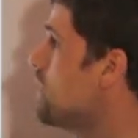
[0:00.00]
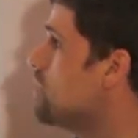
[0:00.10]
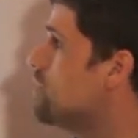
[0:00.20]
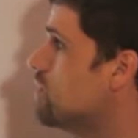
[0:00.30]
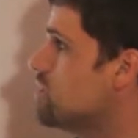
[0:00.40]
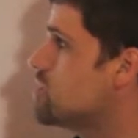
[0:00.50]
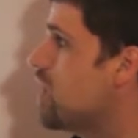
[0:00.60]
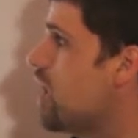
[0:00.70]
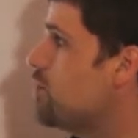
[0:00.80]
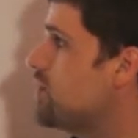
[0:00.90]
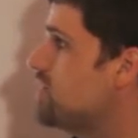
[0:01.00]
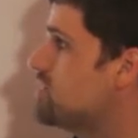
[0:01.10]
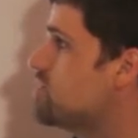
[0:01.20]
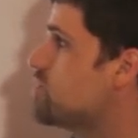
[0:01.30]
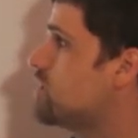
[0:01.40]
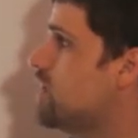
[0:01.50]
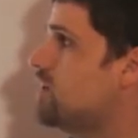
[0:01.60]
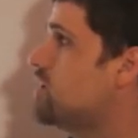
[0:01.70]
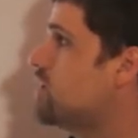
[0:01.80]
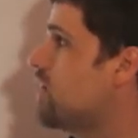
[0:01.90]
Your job is to
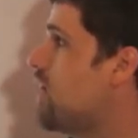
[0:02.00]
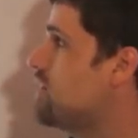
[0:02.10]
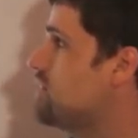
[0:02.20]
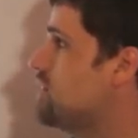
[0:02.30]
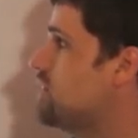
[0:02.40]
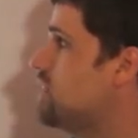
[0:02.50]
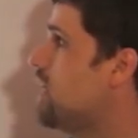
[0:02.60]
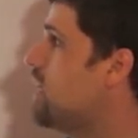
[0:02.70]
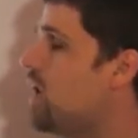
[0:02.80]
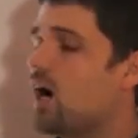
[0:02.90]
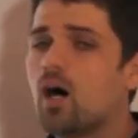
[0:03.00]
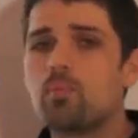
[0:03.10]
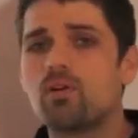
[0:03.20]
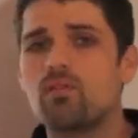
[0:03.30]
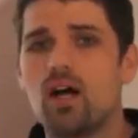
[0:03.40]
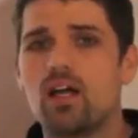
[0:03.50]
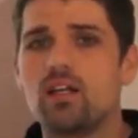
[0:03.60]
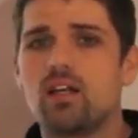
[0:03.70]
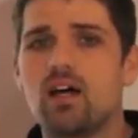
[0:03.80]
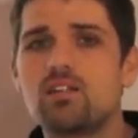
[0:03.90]
create curiosity and not
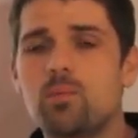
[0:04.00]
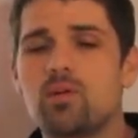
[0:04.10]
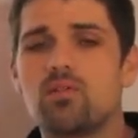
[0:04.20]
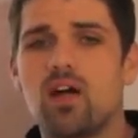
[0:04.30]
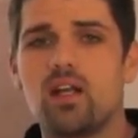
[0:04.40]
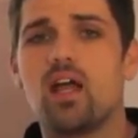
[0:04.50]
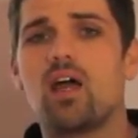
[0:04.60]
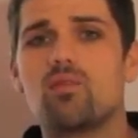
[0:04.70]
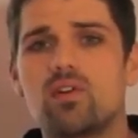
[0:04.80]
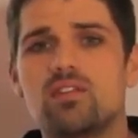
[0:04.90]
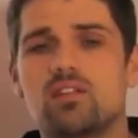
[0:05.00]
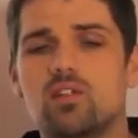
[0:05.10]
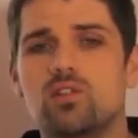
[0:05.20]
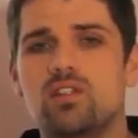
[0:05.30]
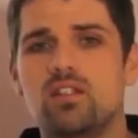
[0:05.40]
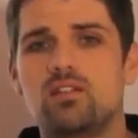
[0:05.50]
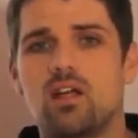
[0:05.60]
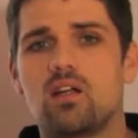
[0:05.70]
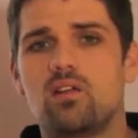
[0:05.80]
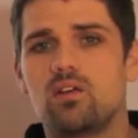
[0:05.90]
to provide every single
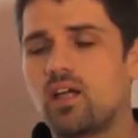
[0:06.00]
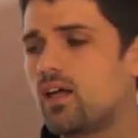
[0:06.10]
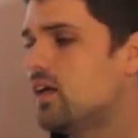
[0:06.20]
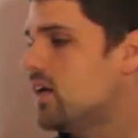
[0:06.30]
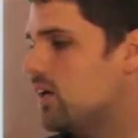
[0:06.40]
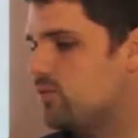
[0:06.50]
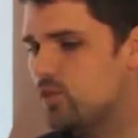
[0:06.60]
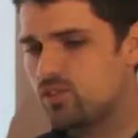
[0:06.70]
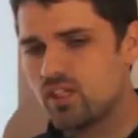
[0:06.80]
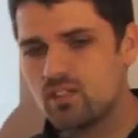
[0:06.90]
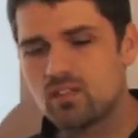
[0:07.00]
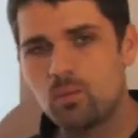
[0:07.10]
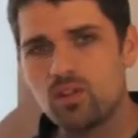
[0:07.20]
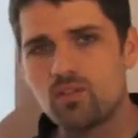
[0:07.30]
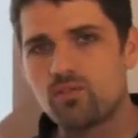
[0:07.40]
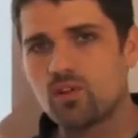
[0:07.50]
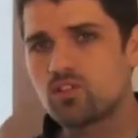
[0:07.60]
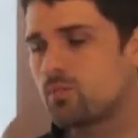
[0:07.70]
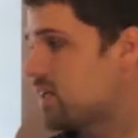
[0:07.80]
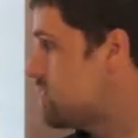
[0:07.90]
detail. Okay, if you send someone the
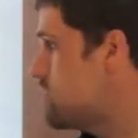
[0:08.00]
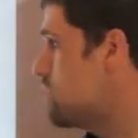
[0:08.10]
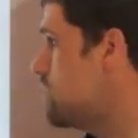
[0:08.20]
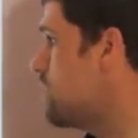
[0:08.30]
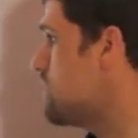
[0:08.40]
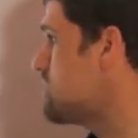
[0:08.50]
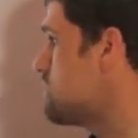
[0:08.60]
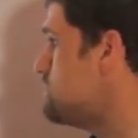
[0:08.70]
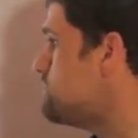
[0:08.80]
first message, you'll notice